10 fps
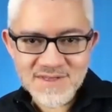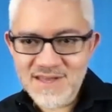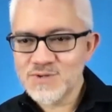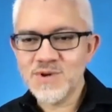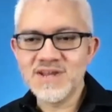
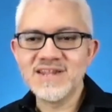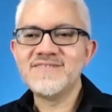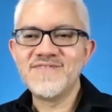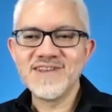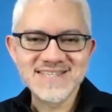That's why
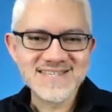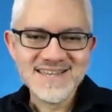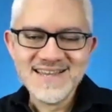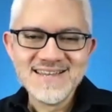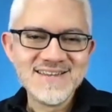Netflix,
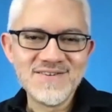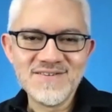you know,